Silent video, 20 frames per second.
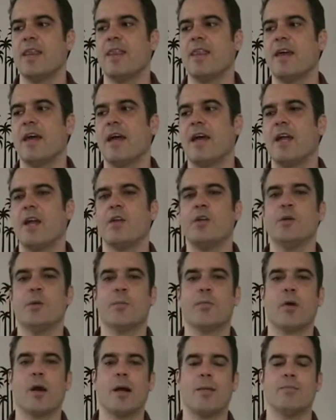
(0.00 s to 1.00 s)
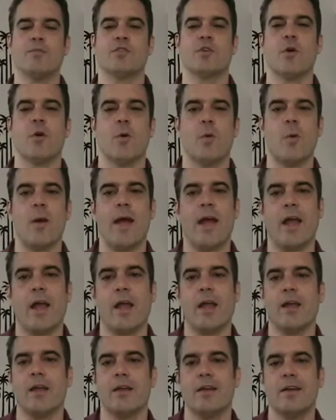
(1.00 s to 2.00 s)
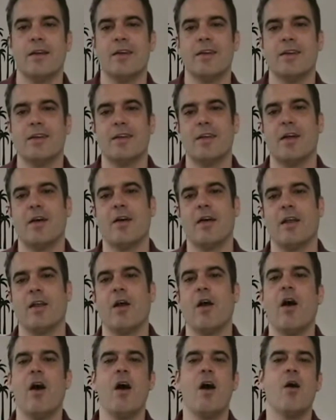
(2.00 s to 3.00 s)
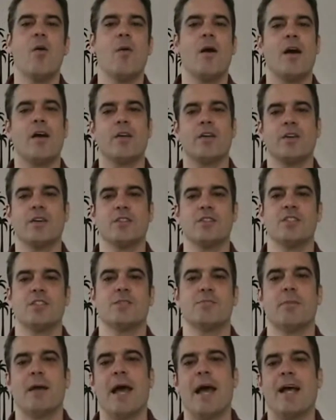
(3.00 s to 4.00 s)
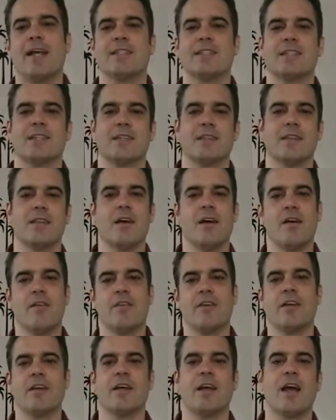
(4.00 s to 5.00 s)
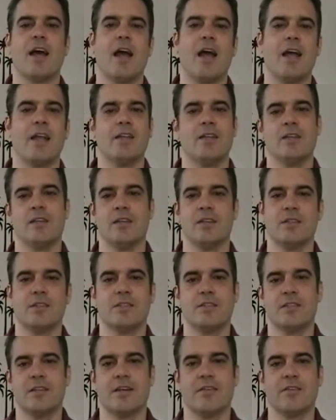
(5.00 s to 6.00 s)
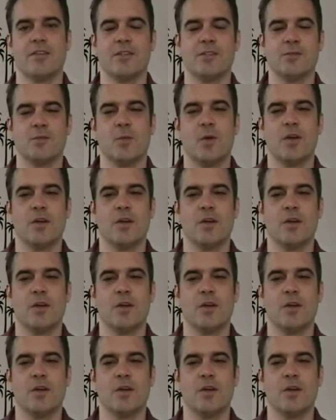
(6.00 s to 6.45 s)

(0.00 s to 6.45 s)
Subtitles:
then your problems go away. And oh, well, you can just bask in loving kindness and everything's